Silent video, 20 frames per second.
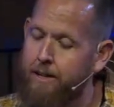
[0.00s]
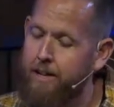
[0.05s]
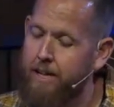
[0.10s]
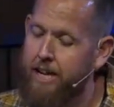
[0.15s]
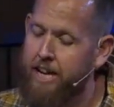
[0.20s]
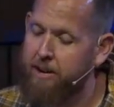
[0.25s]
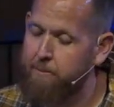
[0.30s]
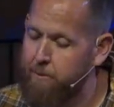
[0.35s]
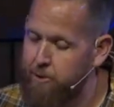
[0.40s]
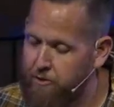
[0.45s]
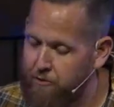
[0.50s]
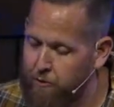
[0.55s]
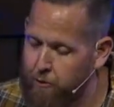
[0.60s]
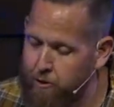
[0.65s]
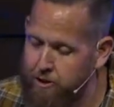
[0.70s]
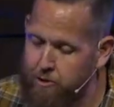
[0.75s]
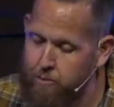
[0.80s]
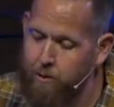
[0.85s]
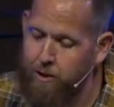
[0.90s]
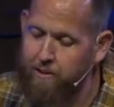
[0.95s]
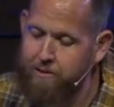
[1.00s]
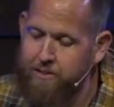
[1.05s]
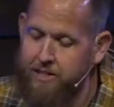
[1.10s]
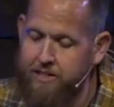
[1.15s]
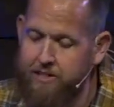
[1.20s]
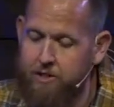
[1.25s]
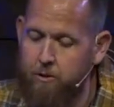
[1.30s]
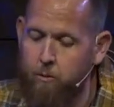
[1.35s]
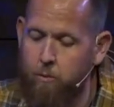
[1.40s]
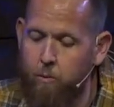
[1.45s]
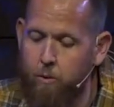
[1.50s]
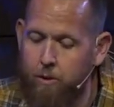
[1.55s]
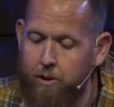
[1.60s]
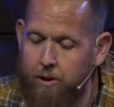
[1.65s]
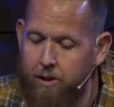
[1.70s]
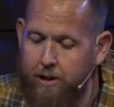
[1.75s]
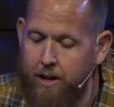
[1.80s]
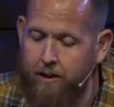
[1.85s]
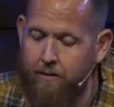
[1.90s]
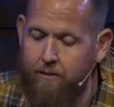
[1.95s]
Hebrews 4:12 says, the
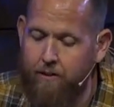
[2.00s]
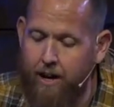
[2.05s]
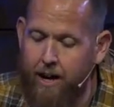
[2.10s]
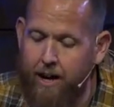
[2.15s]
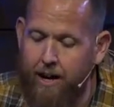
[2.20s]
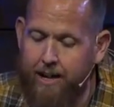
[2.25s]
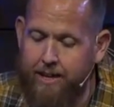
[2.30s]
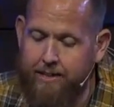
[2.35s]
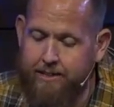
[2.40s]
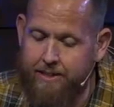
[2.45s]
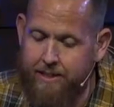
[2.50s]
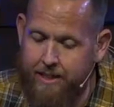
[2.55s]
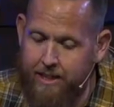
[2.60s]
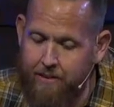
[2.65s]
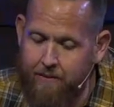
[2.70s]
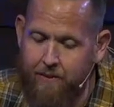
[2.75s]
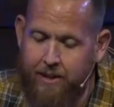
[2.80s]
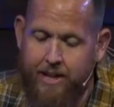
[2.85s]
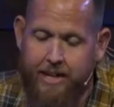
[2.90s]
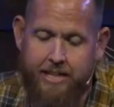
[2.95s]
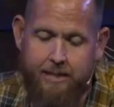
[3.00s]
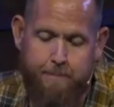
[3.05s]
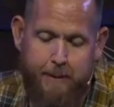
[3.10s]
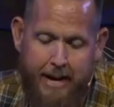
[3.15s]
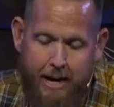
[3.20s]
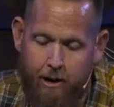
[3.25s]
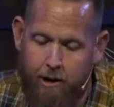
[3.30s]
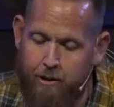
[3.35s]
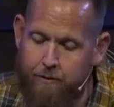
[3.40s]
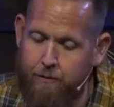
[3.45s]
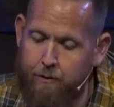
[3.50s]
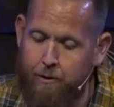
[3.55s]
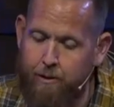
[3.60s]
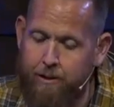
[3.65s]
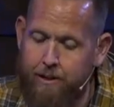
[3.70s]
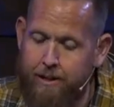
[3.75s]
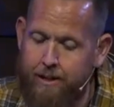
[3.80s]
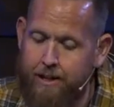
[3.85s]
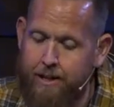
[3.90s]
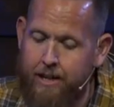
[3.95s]
word of God is living, it's
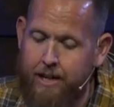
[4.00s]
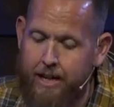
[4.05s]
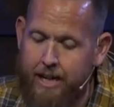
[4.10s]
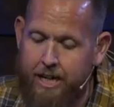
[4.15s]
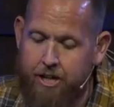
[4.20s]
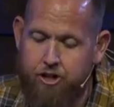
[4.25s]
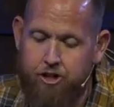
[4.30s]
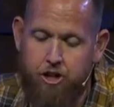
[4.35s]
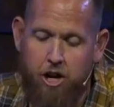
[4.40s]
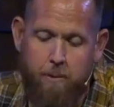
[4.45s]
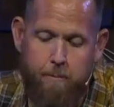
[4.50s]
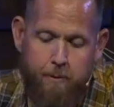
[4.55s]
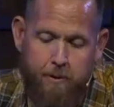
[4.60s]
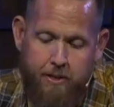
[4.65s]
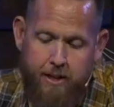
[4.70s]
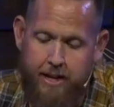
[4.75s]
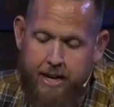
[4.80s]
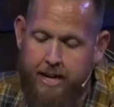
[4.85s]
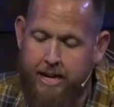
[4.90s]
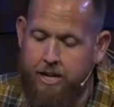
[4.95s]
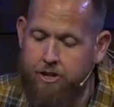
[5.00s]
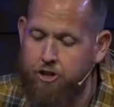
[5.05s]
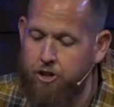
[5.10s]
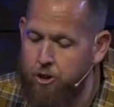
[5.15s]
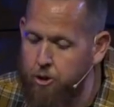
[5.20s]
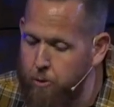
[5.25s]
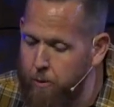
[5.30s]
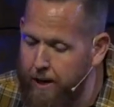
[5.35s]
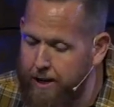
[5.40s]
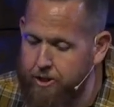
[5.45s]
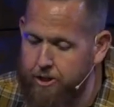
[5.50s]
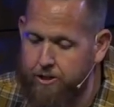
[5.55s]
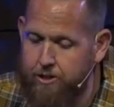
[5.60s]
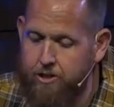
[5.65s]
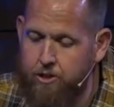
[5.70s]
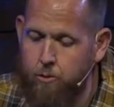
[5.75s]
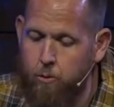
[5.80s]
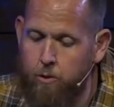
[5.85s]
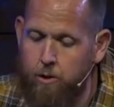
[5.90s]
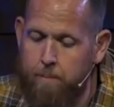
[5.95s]
powerful, it's sharper than any two-edged
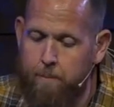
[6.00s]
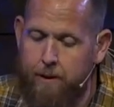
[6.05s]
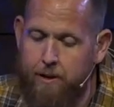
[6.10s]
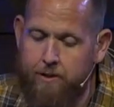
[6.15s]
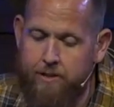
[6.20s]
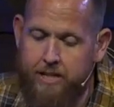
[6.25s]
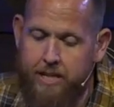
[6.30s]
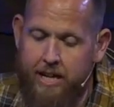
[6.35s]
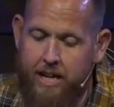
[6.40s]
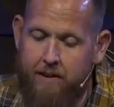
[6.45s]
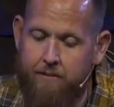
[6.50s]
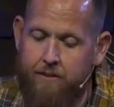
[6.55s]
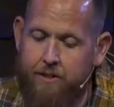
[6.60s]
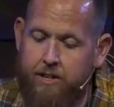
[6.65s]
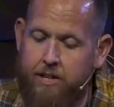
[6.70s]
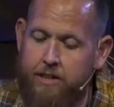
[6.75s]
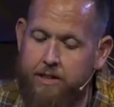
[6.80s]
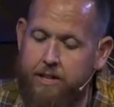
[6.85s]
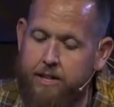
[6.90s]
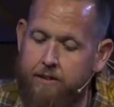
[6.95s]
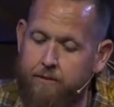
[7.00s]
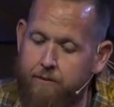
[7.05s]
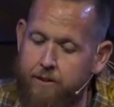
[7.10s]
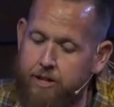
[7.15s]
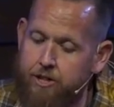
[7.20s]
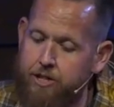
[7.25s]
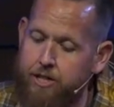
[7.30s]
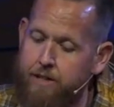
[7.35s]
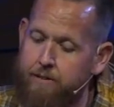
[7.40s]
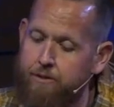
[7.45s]
sword, piercing even to the division of